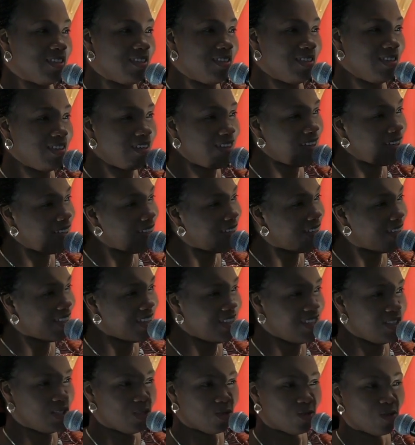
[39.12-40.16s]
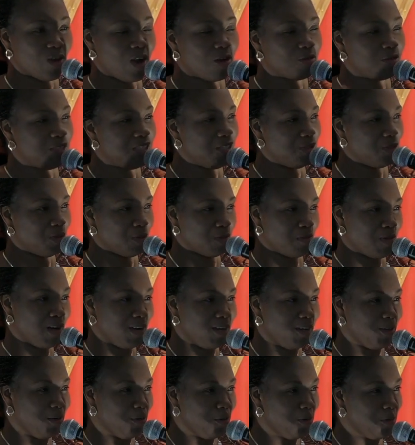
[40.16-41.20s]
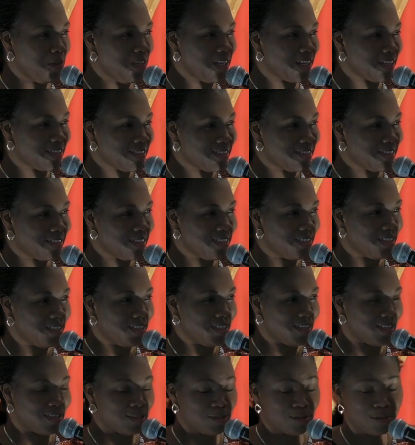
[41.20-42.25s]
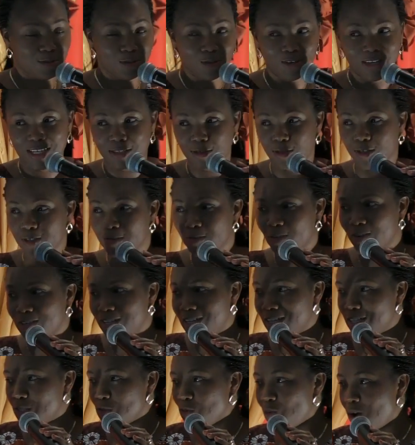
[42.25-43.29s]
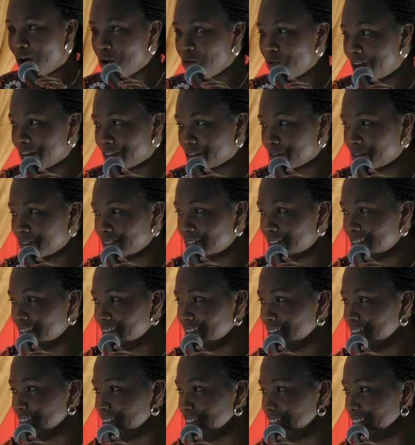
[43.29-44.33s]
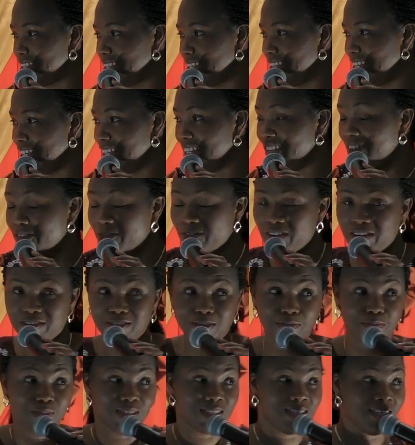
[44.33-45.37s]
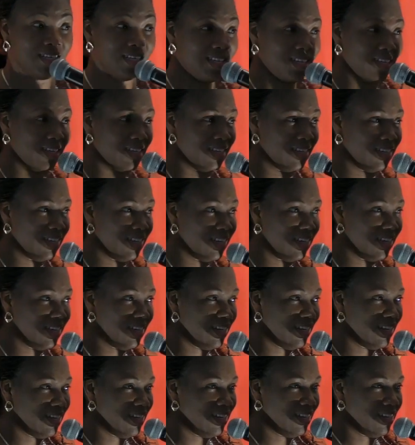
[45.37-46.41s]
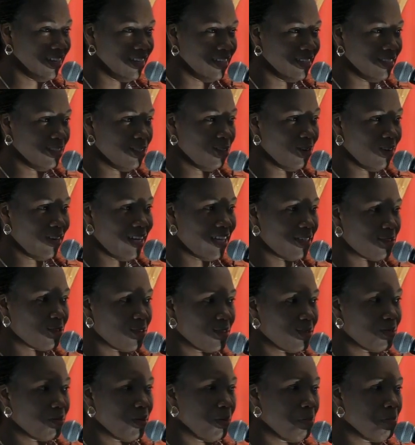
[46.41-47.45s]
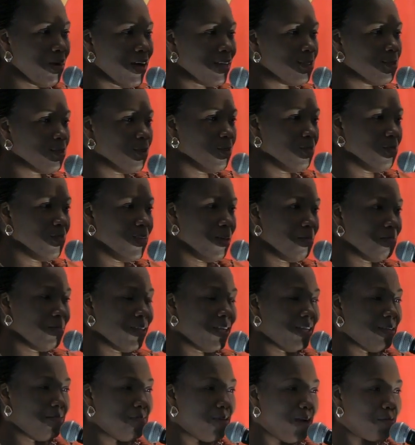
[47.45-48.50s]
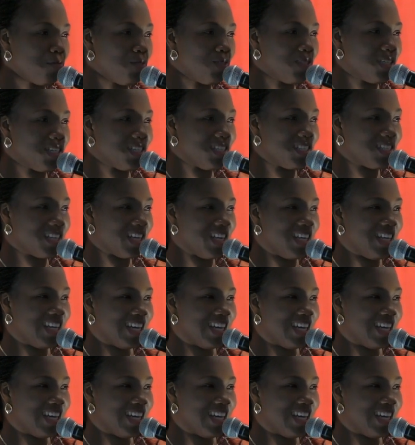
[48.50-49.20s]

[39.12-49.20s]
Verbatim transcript: the earth is rounding up. Hallelujah. Amen. And so don't let us forget why we are Christians in the very beginning. Don't let us be part of them that the Bible says,